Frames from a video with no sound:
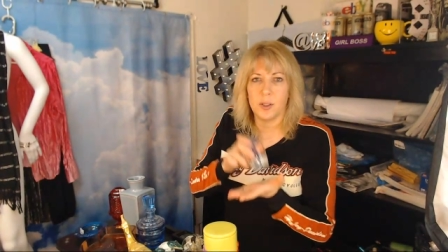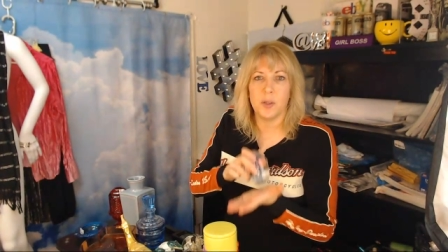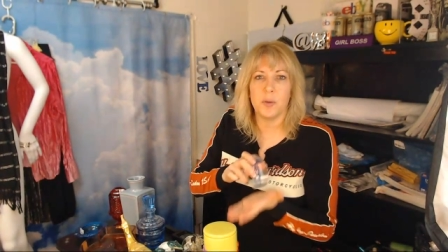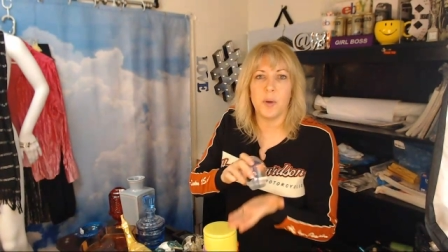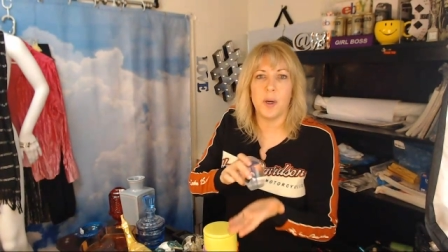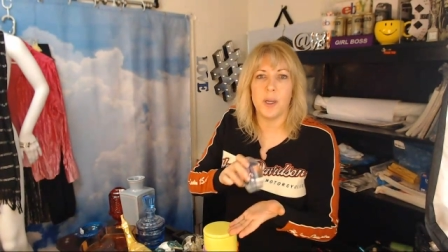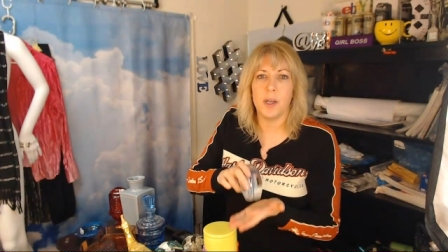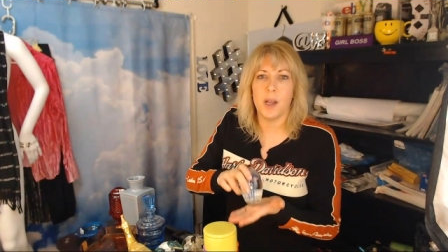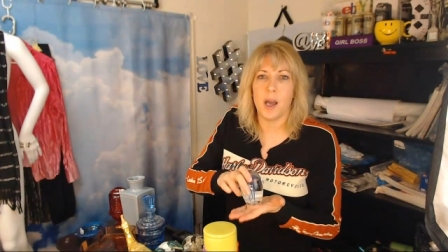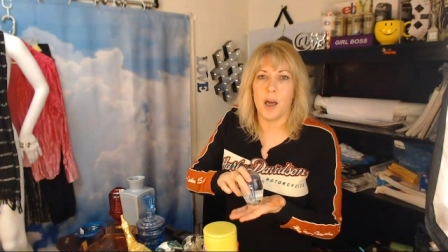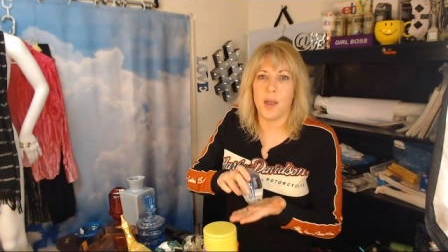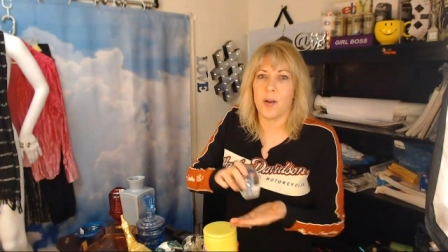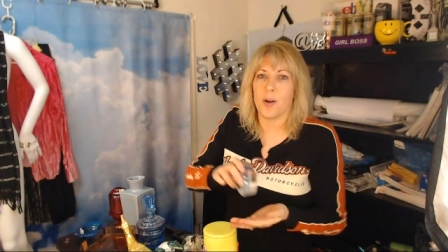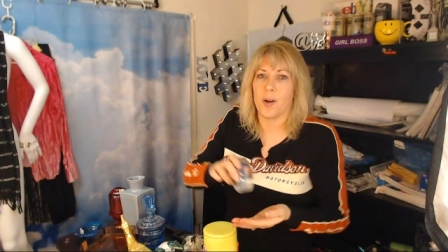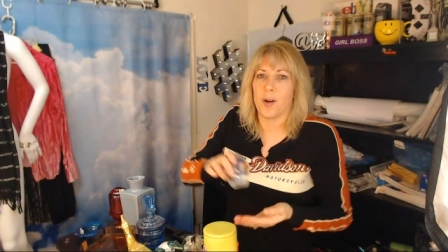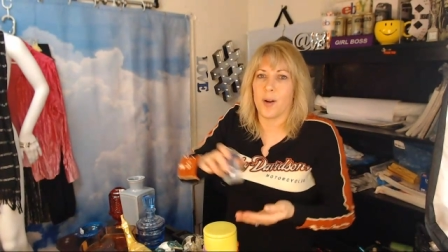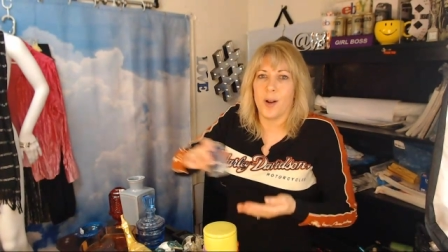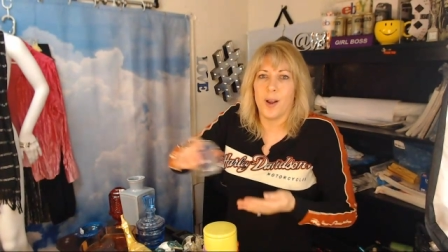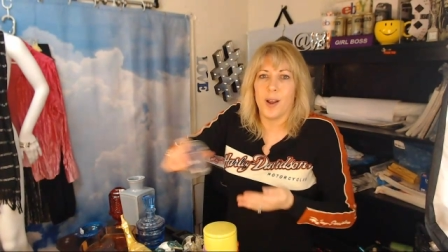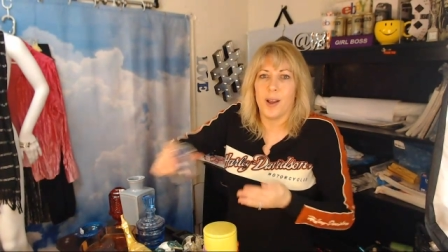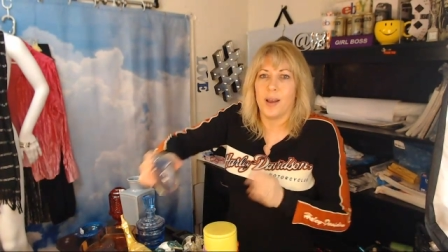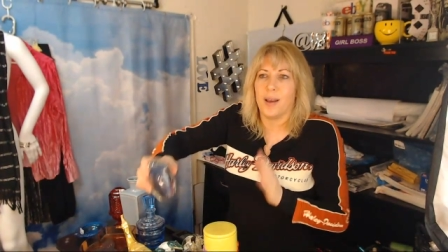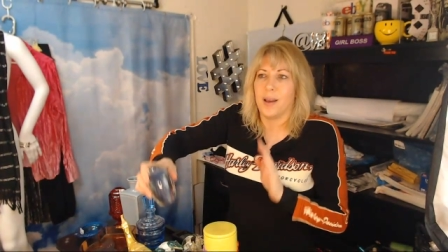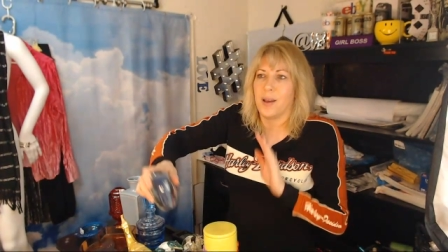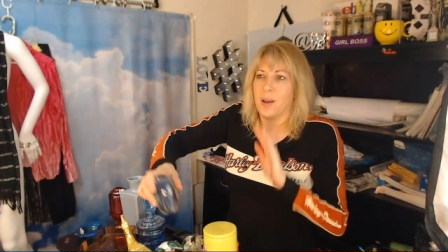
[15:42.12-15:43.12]
do
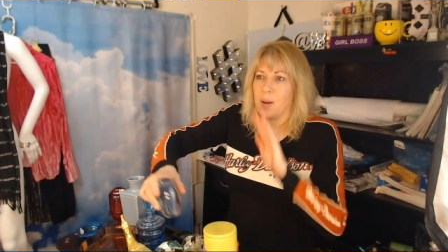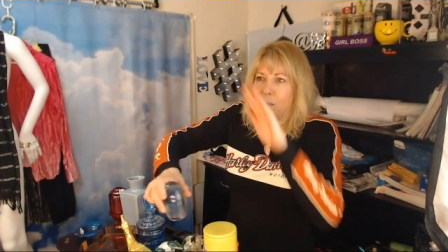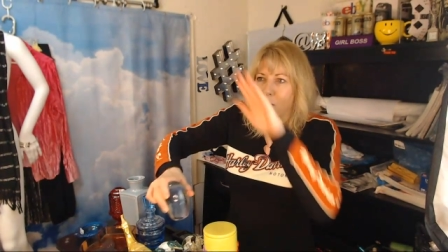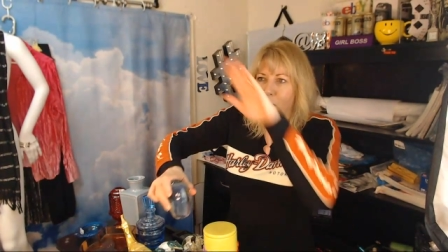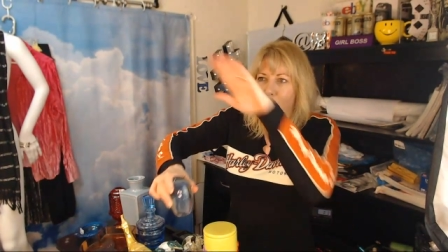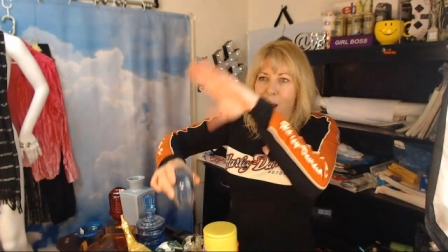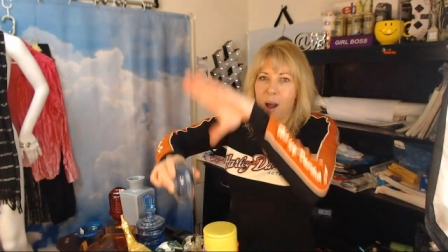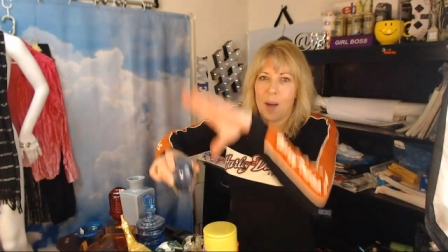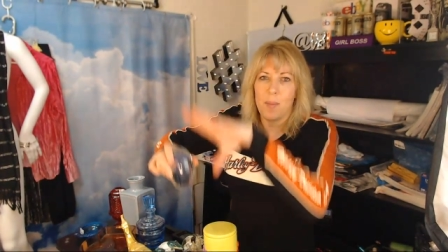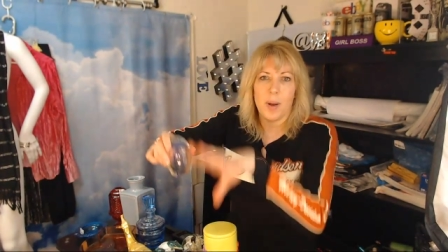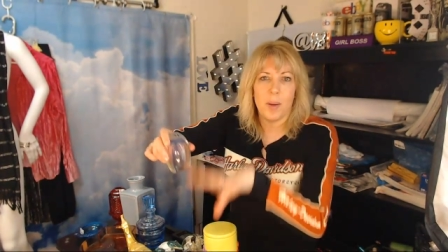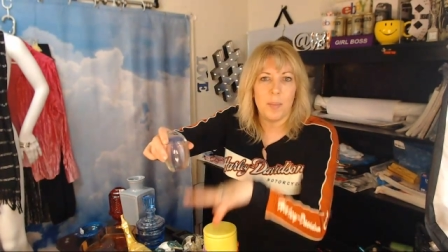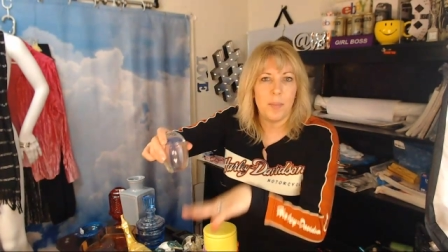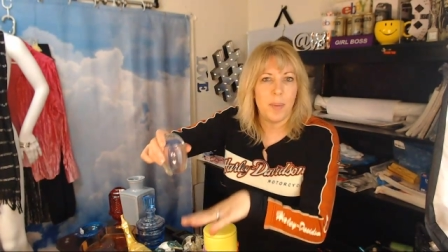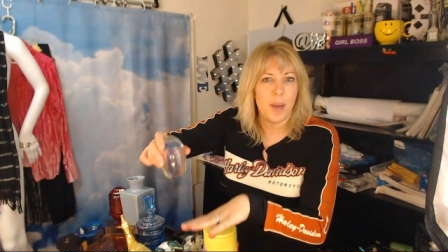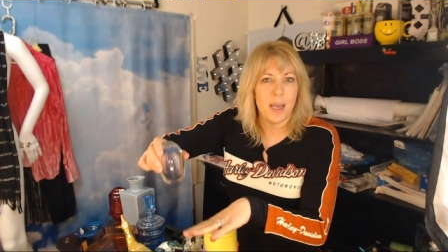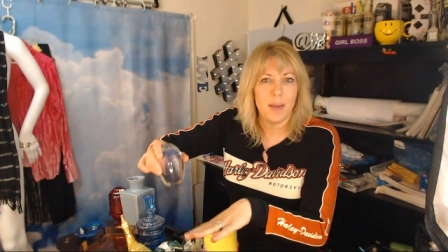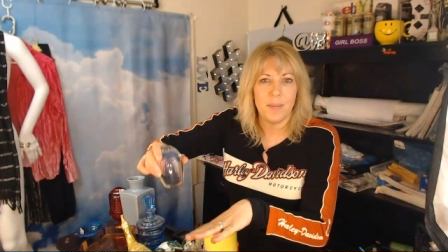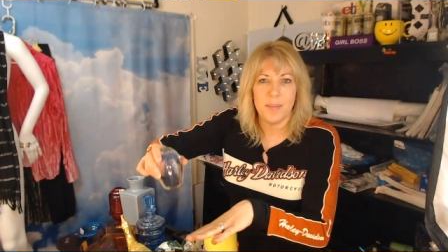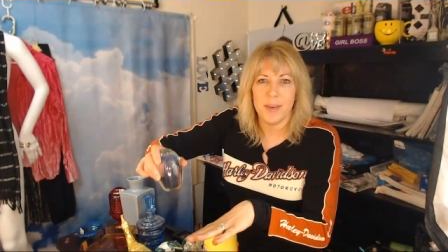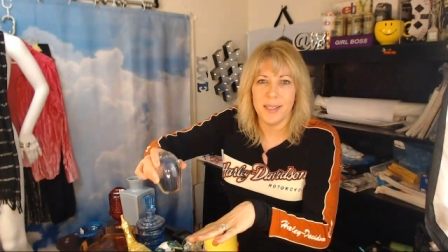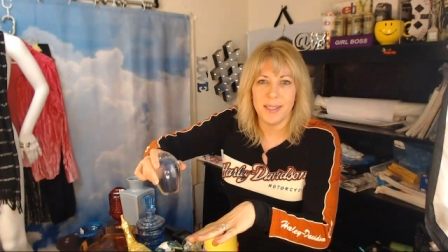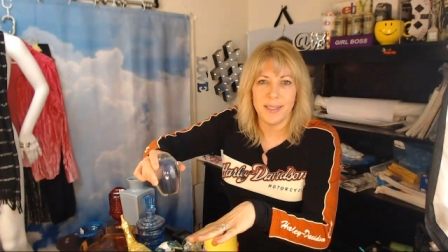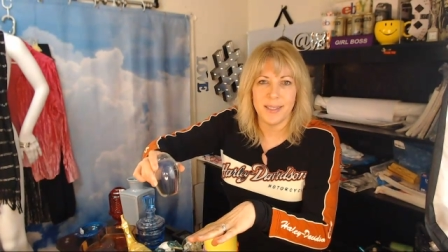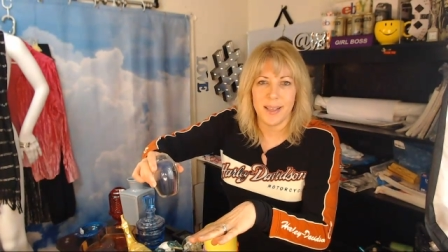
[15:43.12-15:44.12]
another mama
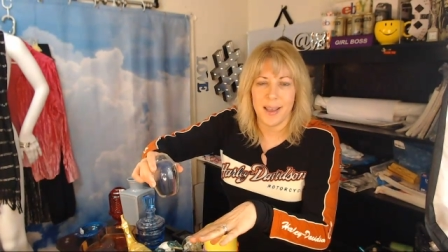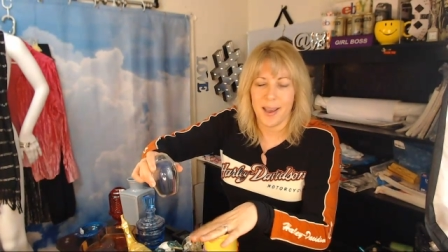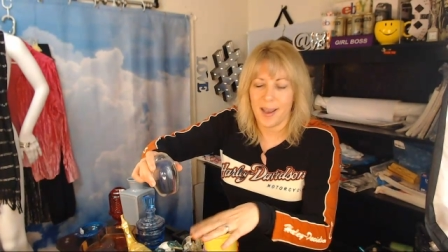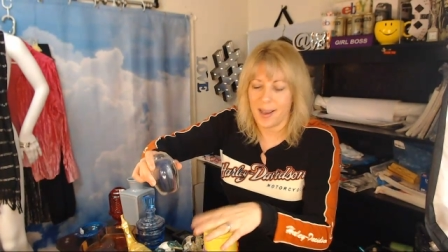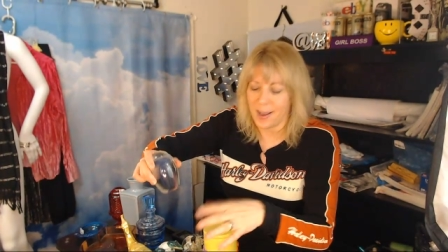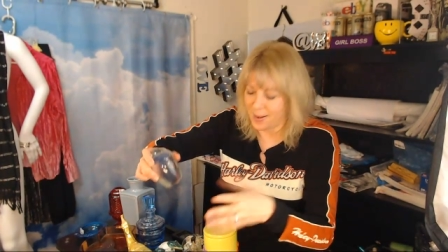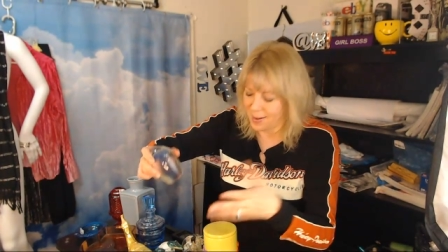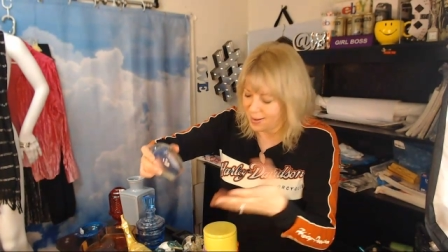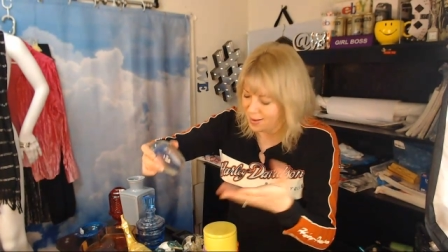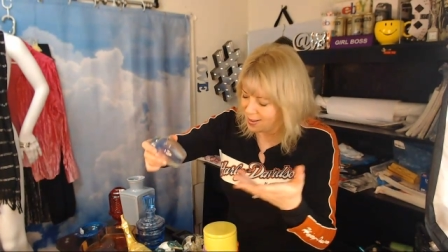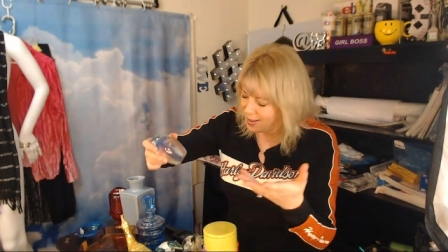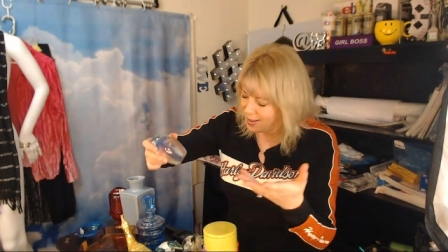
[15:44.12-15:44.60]
baby set